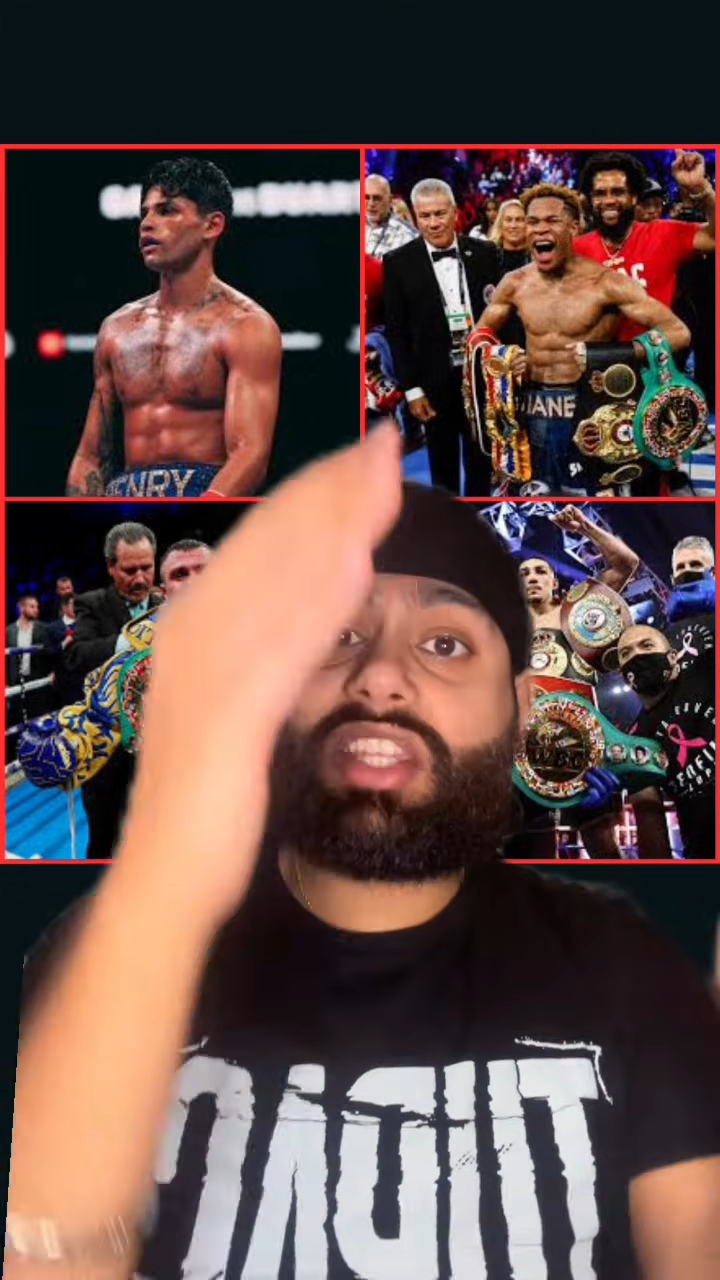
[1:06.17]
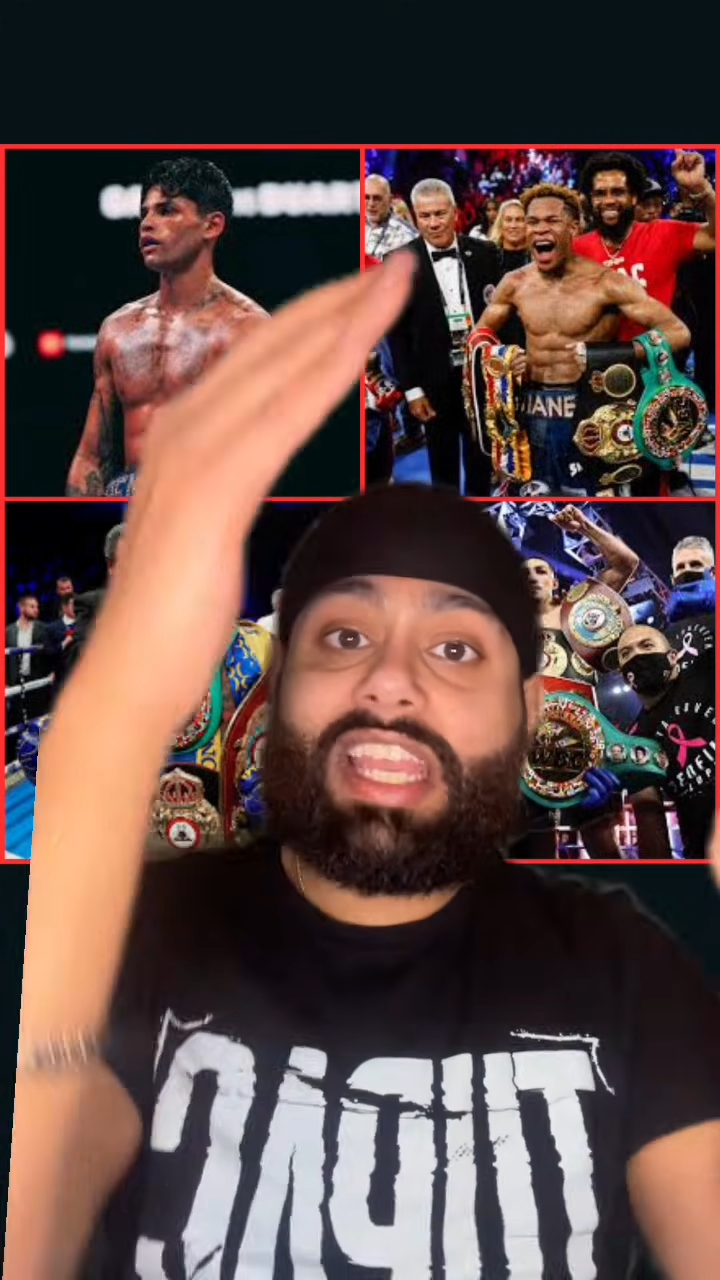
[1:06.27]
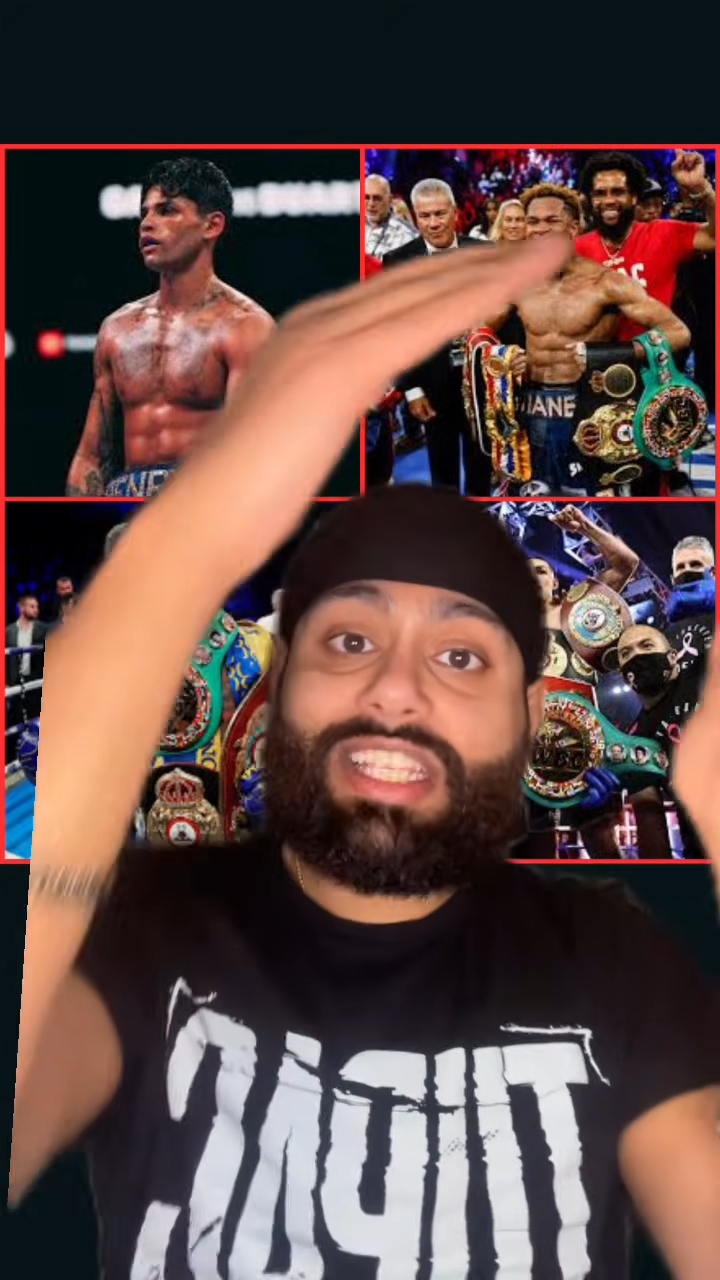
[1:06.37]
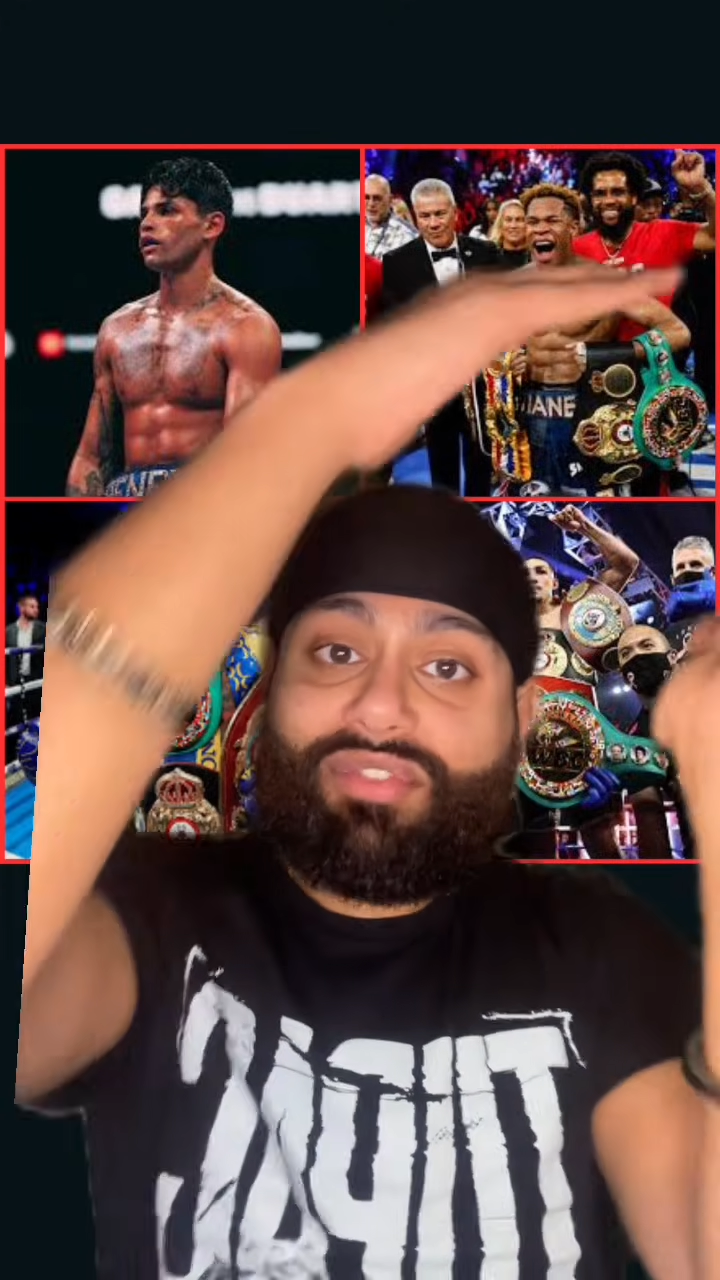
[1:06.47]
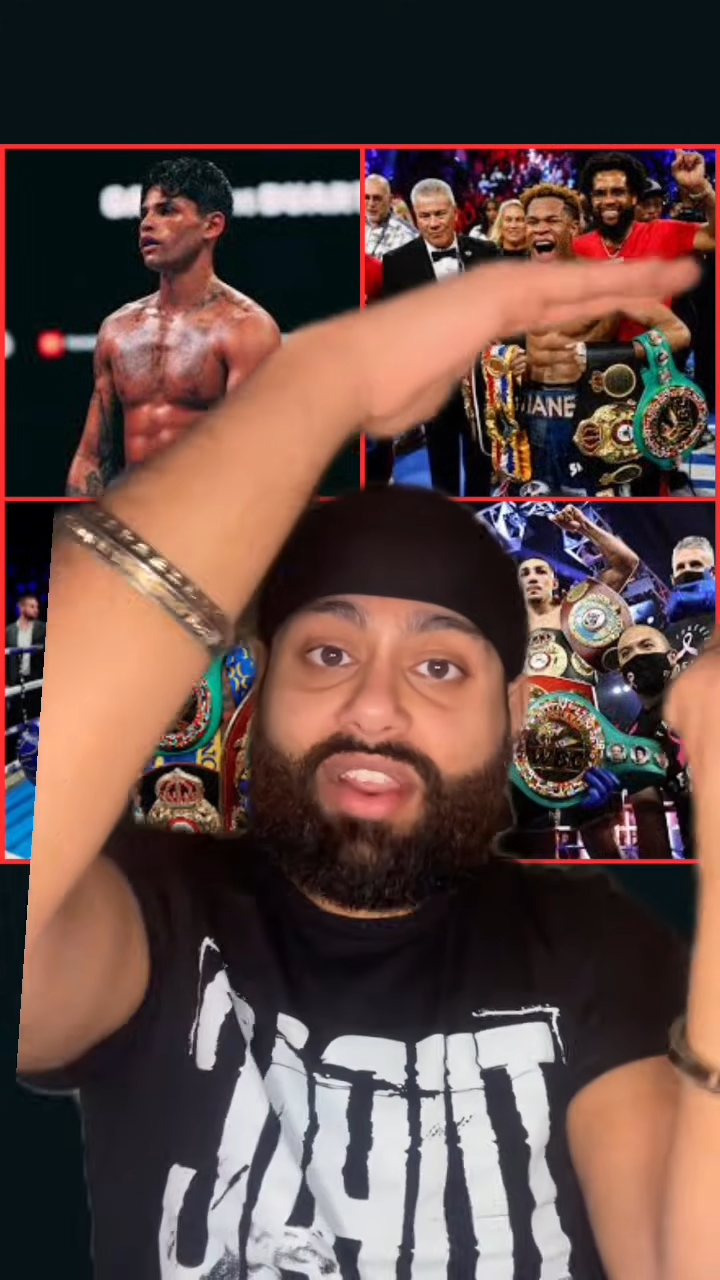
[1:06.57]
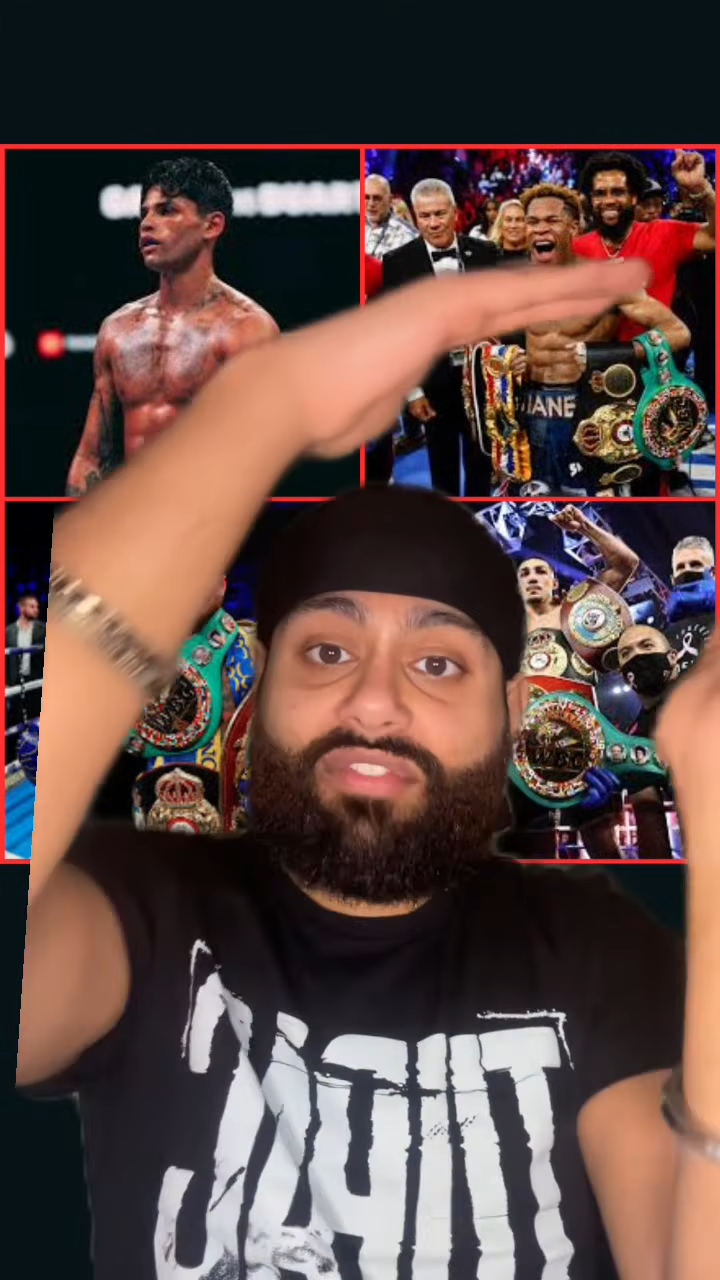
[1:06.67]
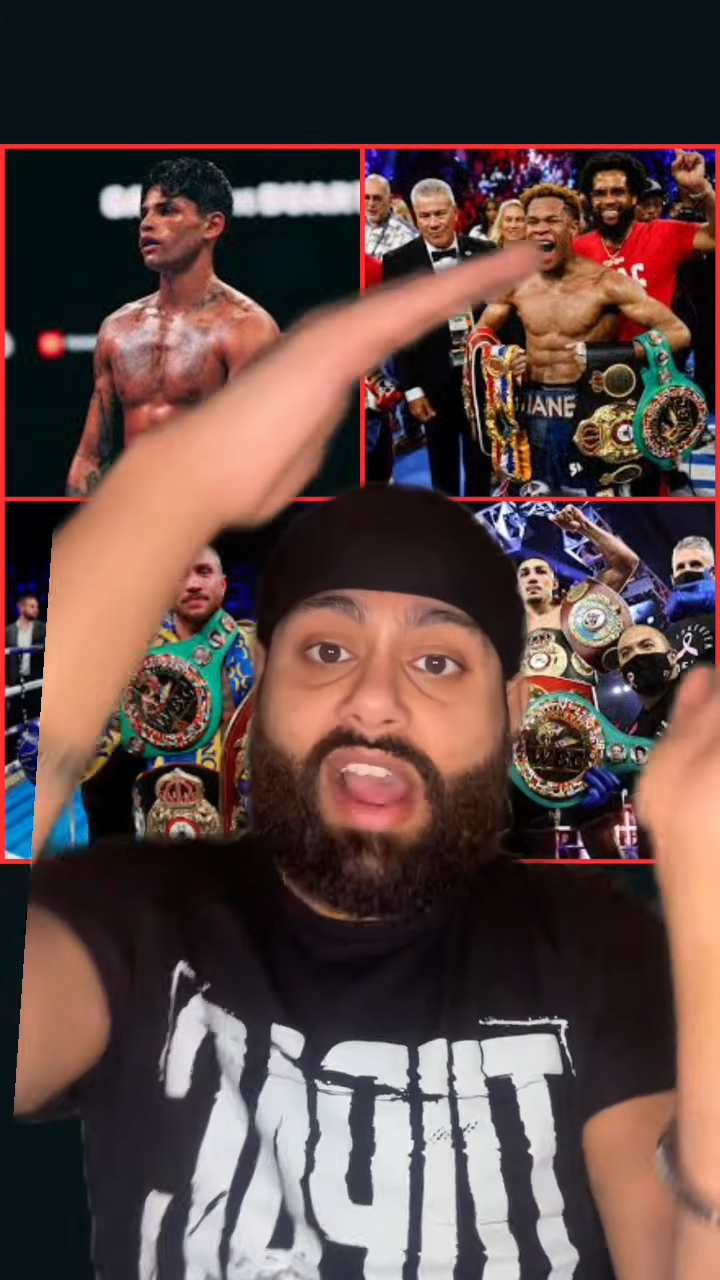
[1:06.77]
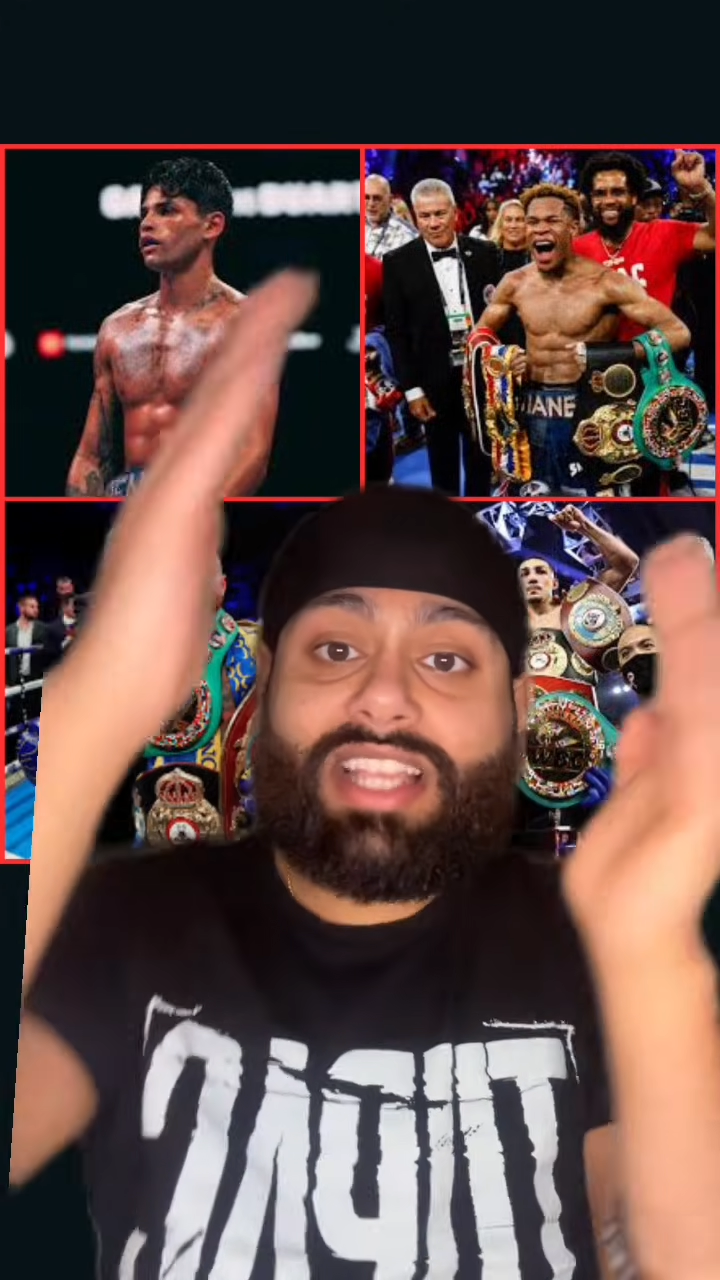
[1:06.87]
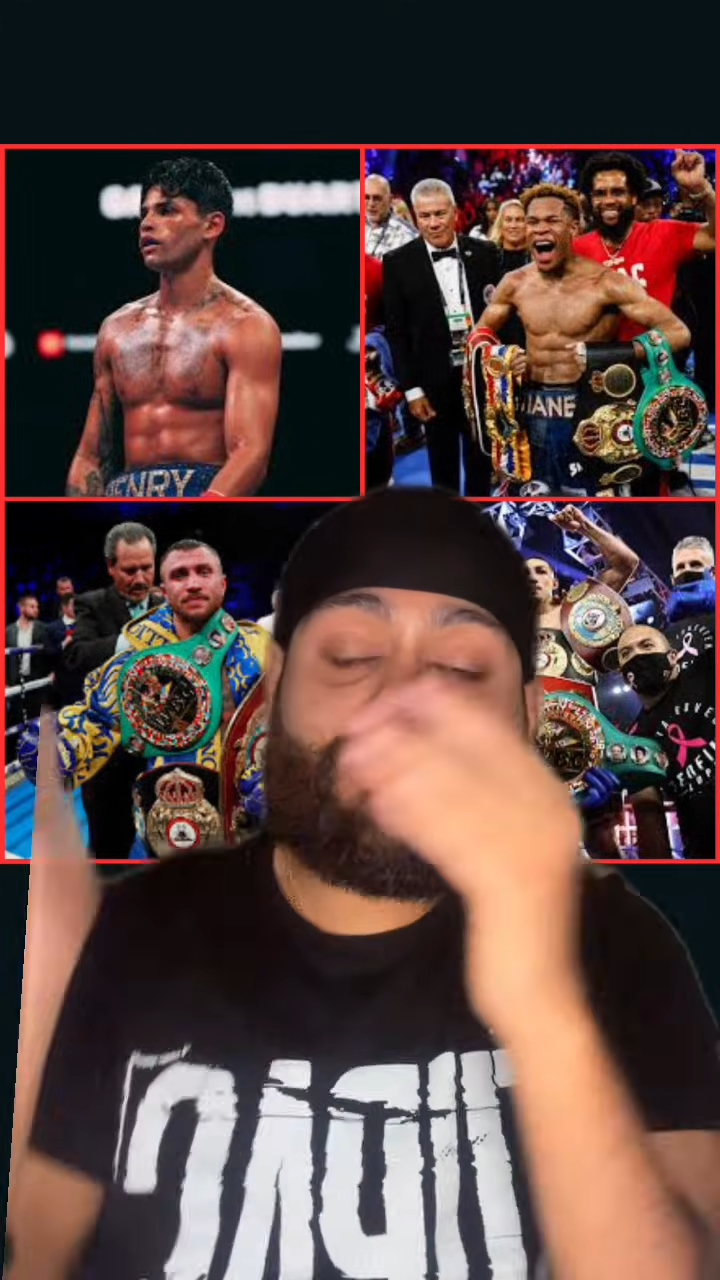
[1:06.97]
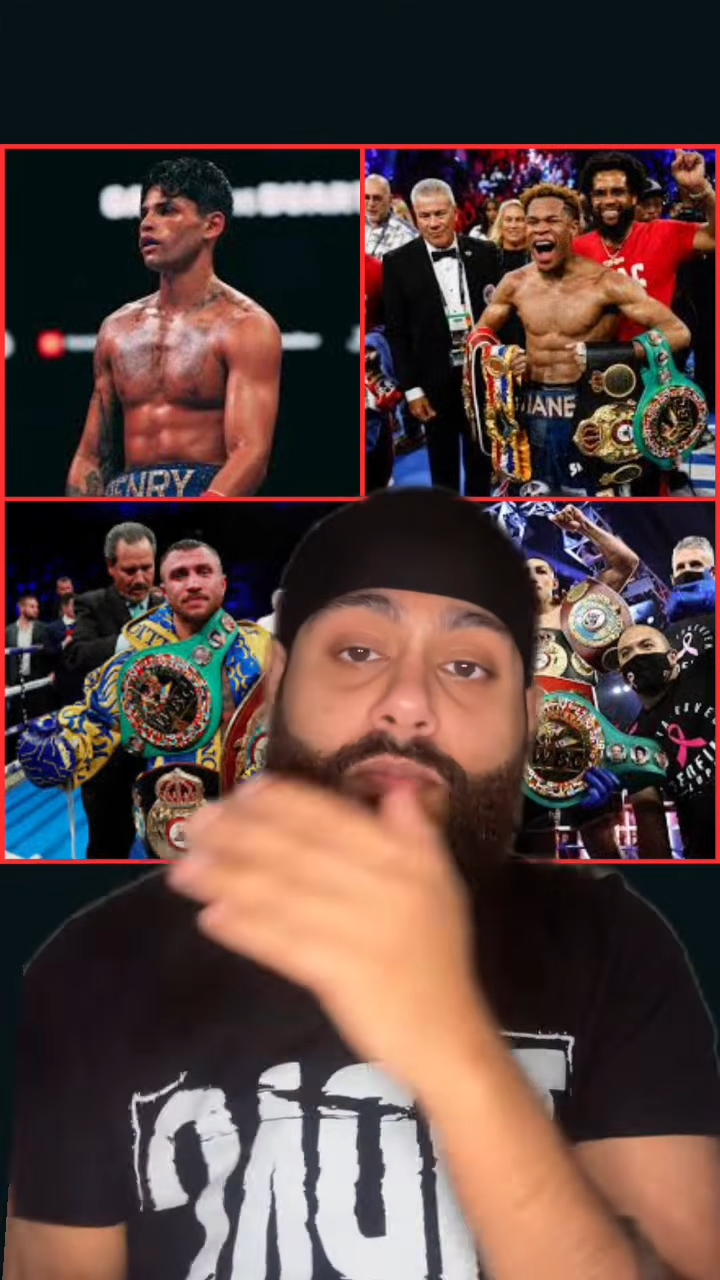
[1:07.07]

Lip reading: these three fighters,